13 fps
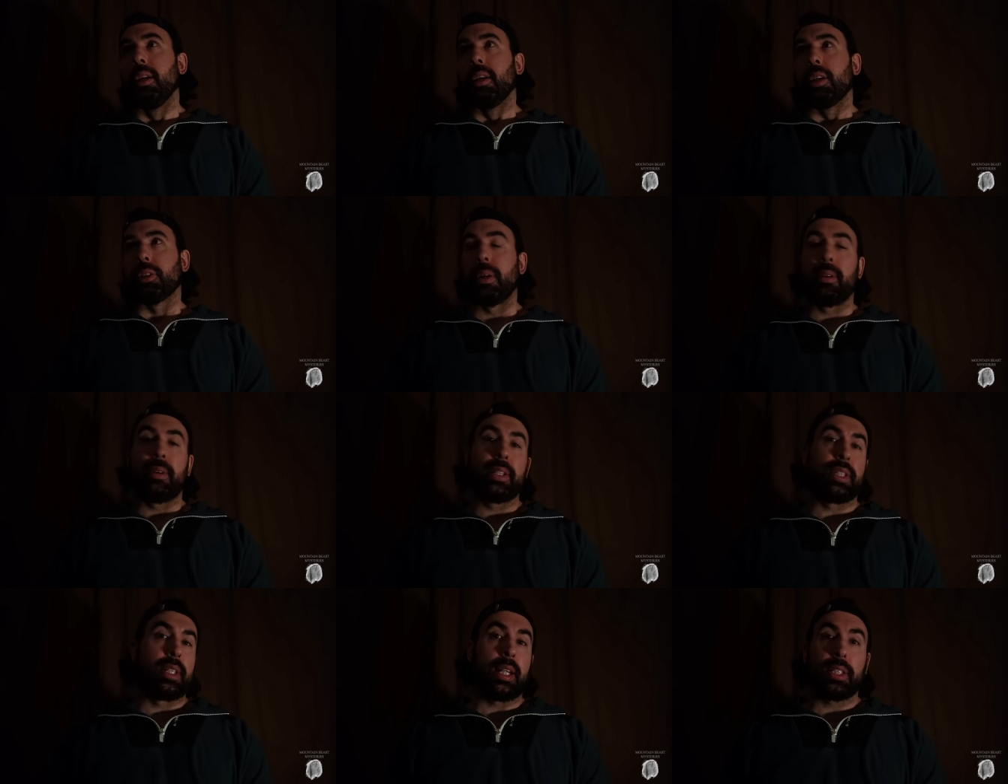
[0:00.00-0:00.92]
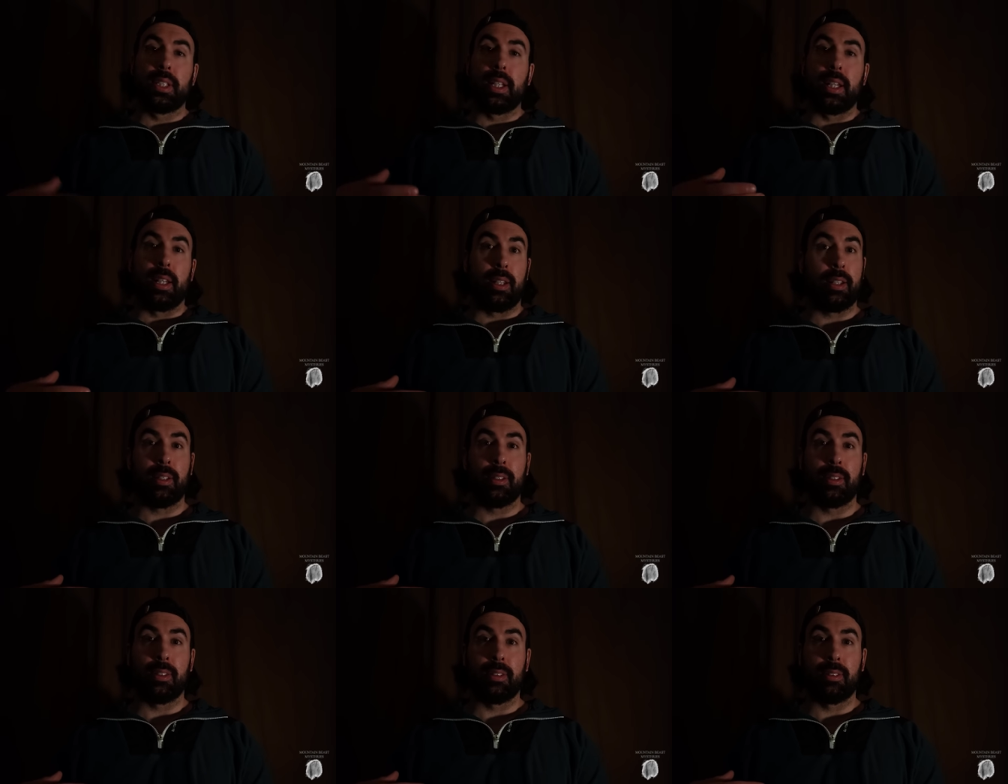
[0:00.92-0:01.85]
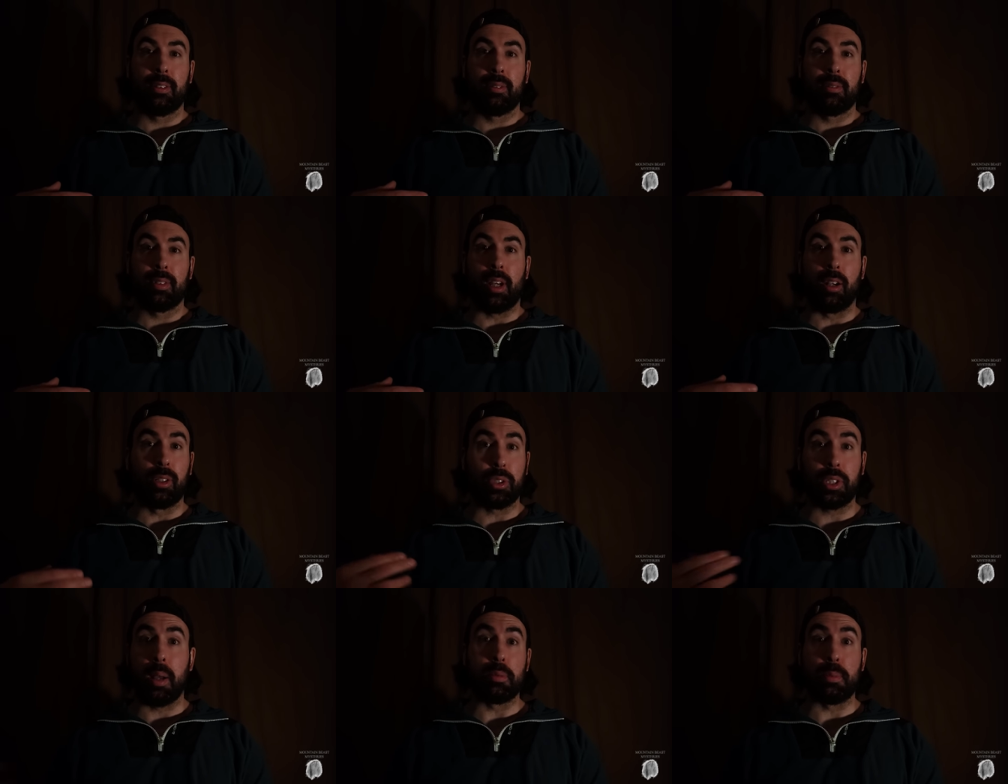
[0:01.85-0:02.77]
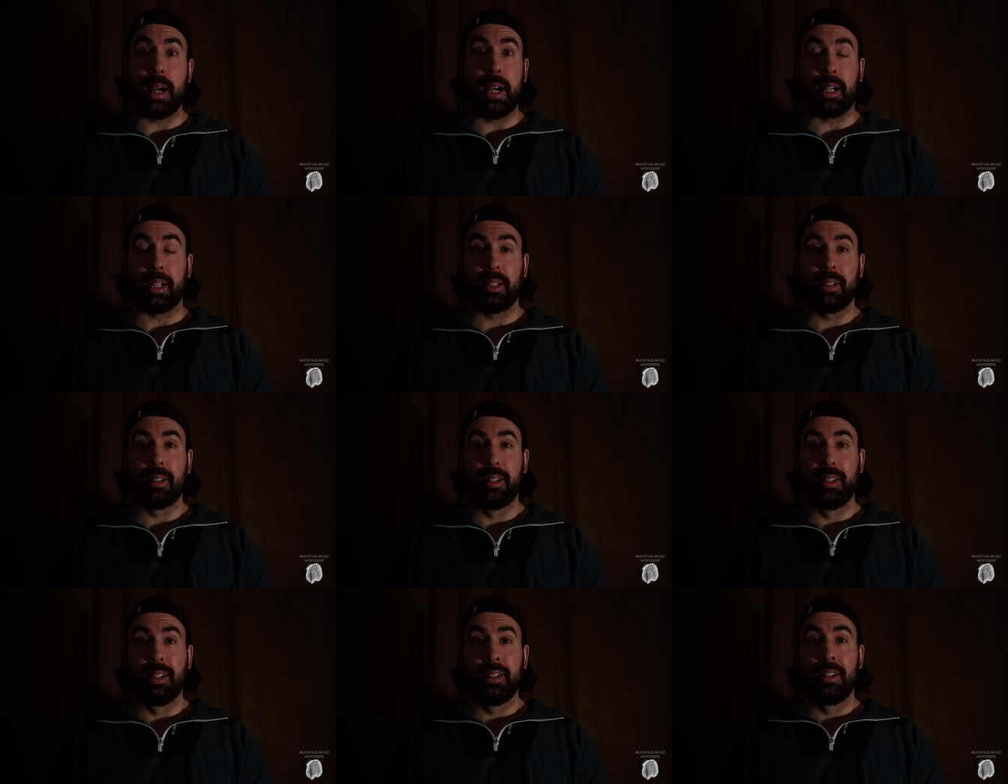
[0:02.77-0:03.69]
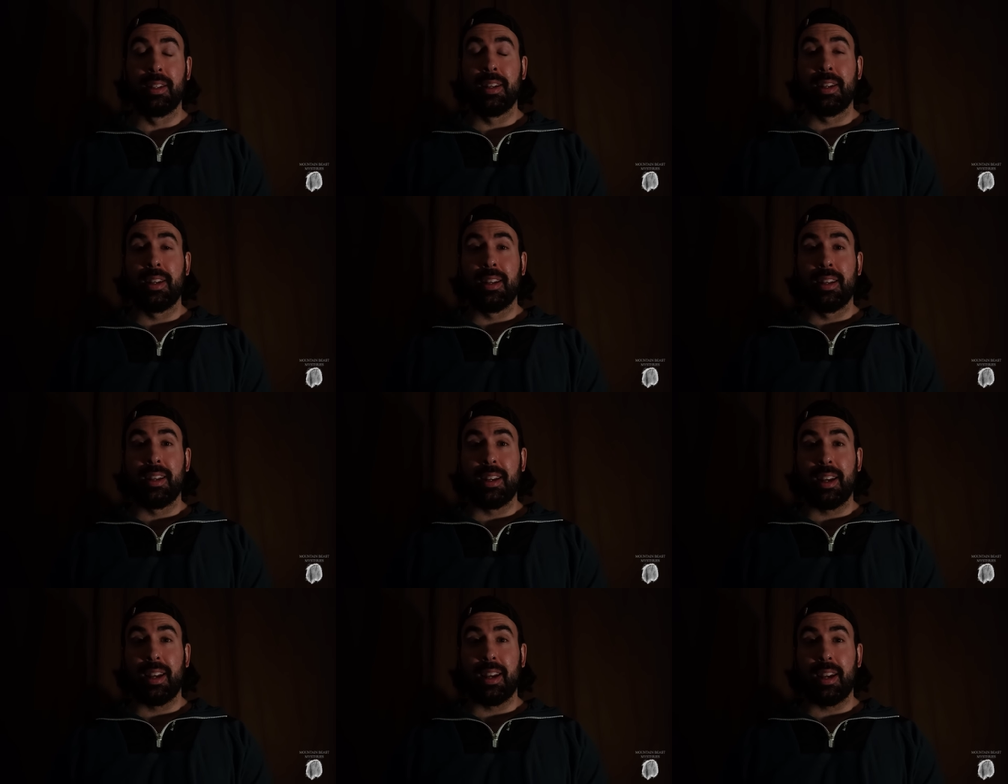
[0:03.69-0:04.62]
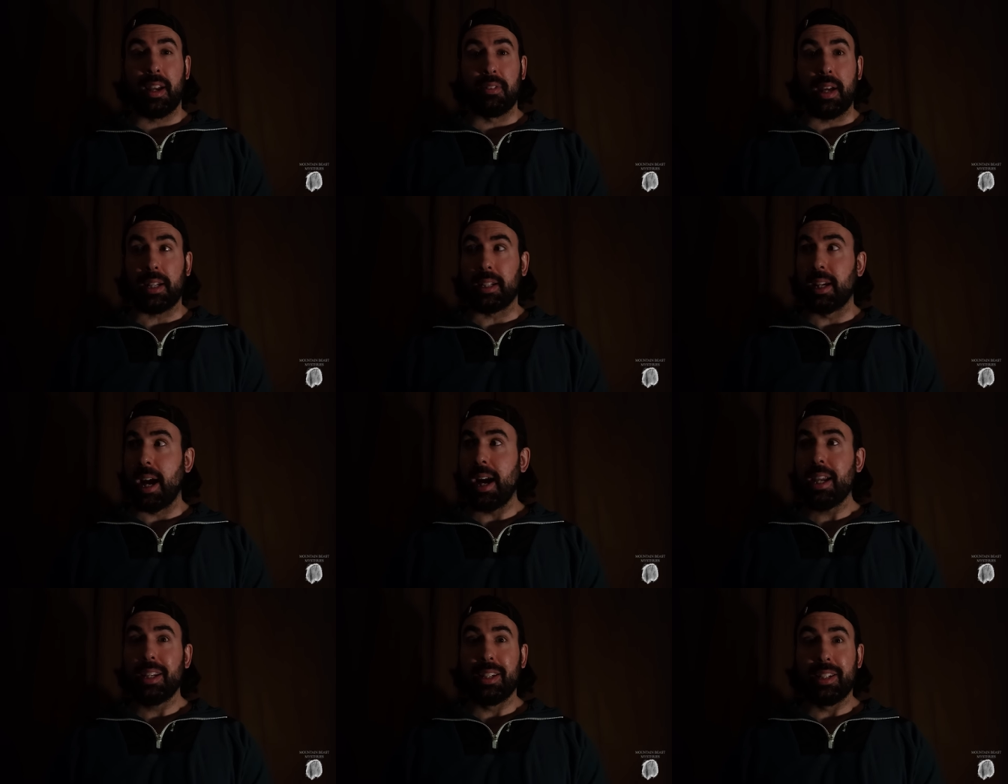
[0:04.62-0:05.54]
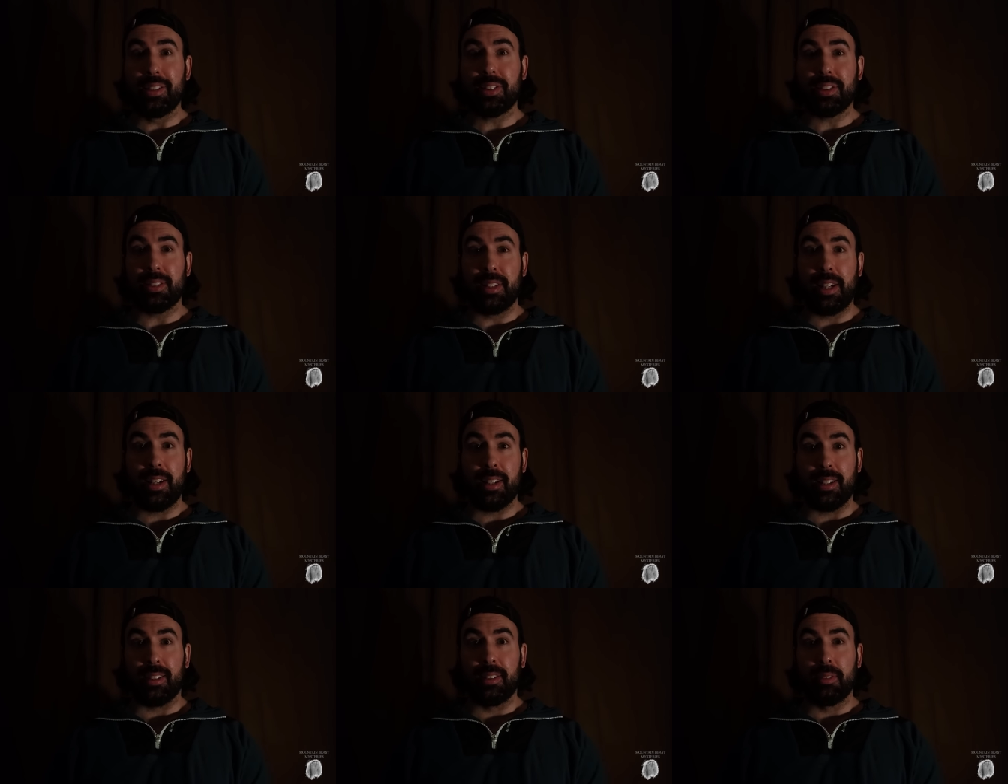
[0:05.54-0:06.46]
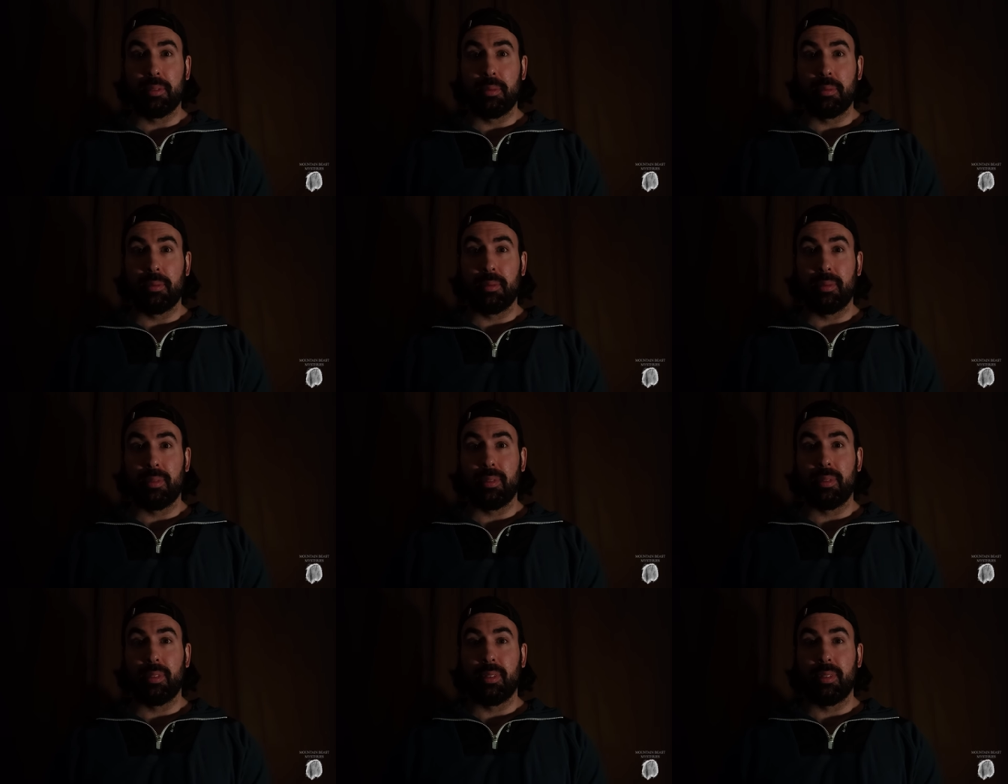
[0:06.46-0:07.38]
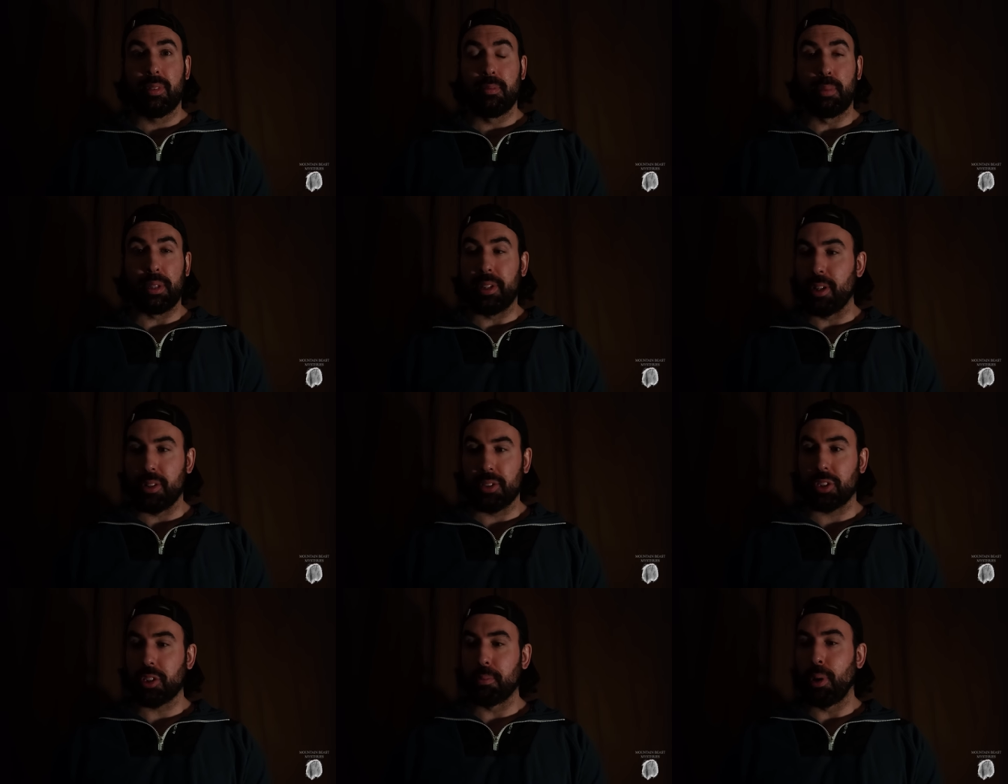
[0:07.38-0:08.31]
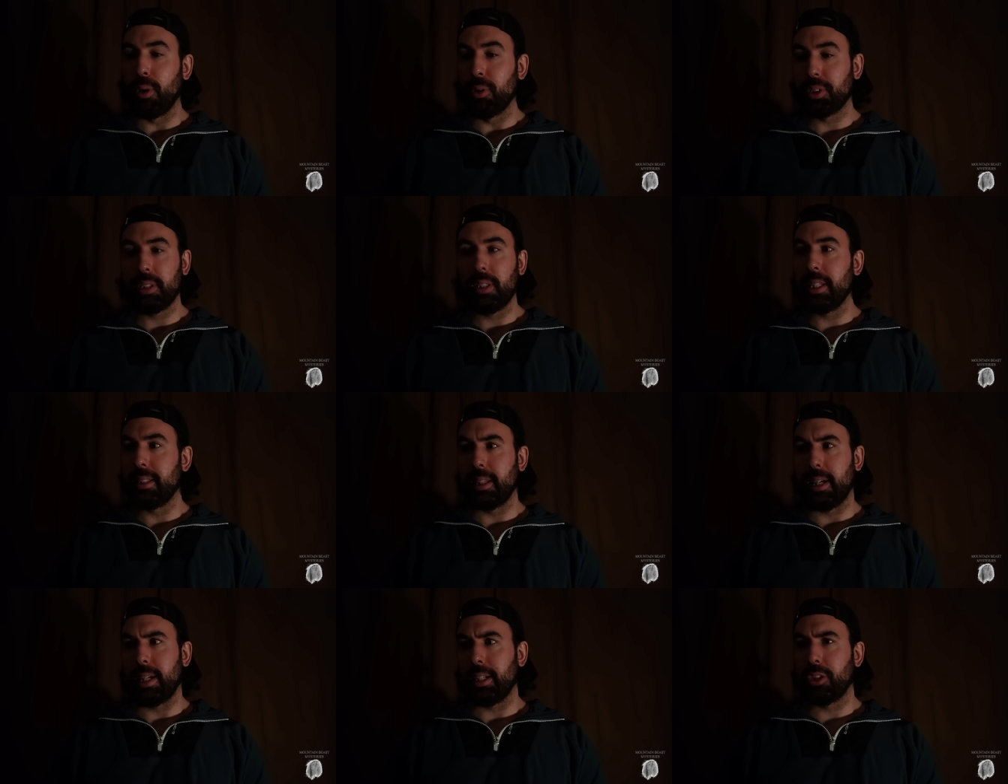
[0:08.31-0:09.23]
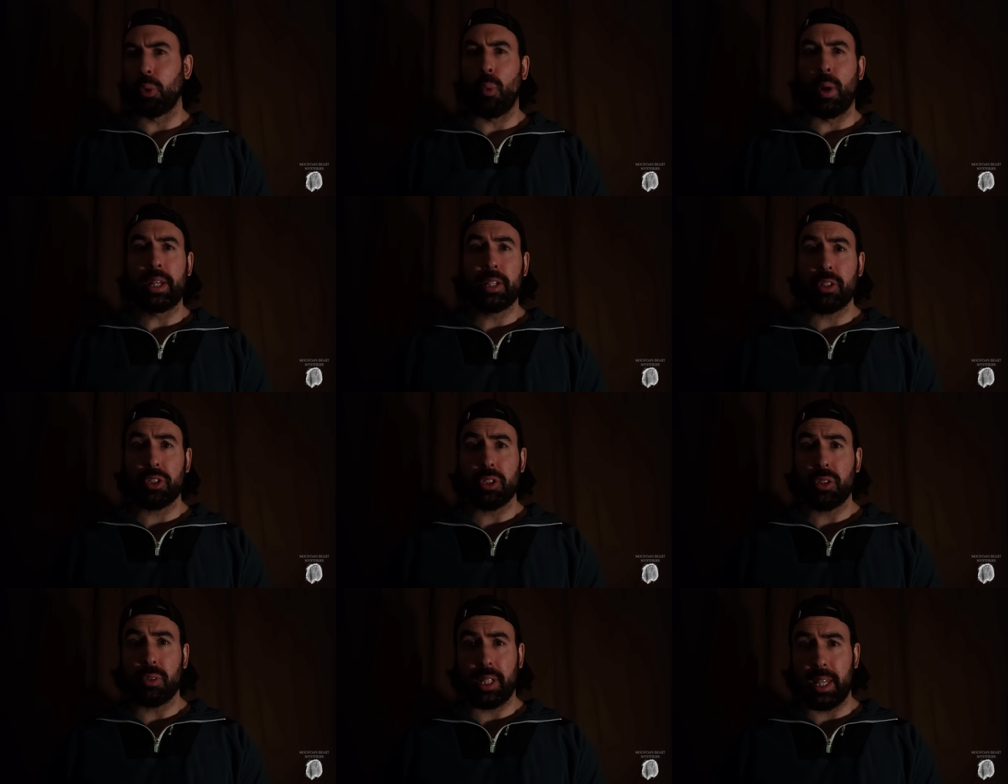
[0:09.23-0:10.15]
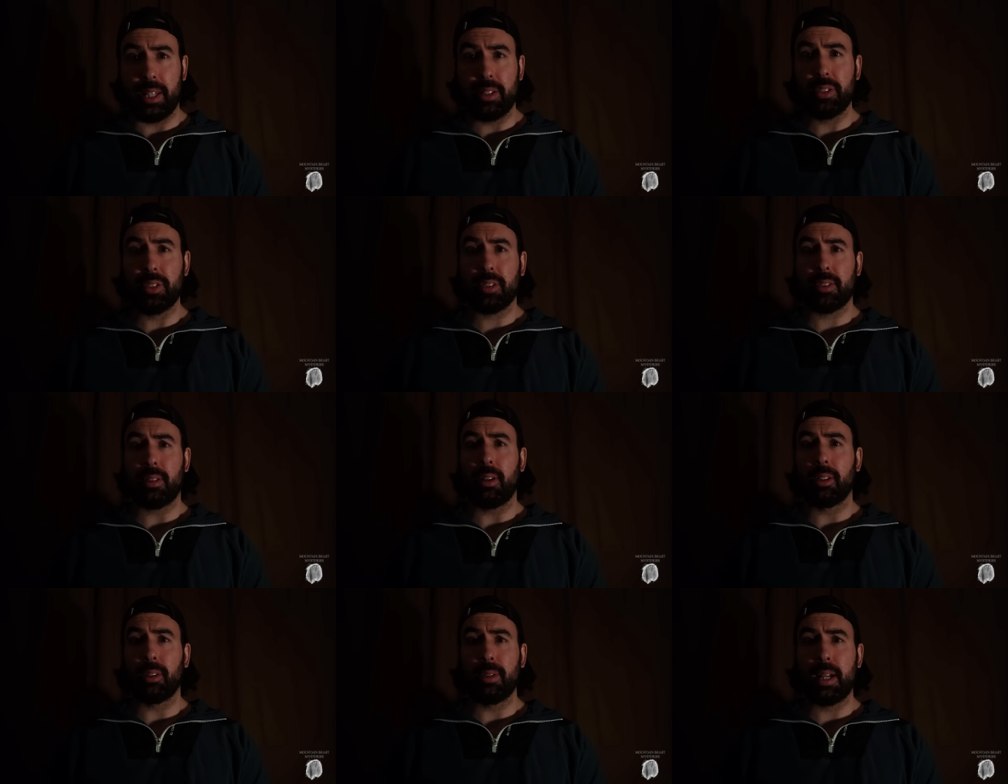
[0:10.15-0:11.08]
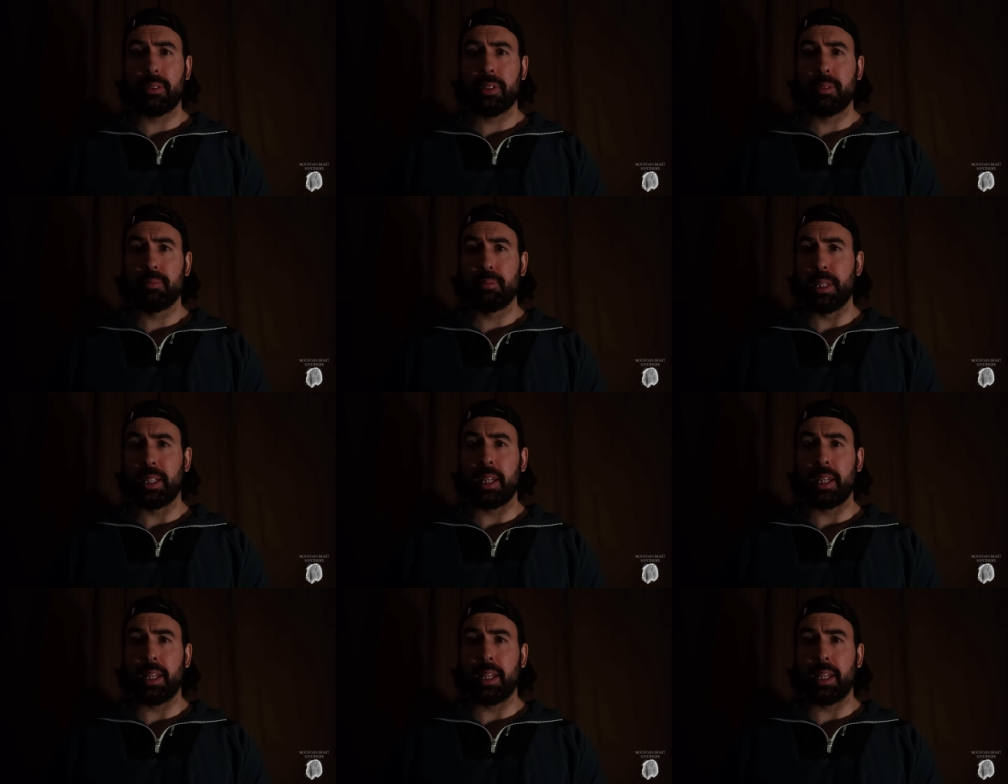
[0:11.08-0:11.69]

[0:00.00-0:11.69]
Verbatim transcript: So, anyways, the next day, Carlos comes back, and that guy is there but there's supposedly like 20 or so kids all around him being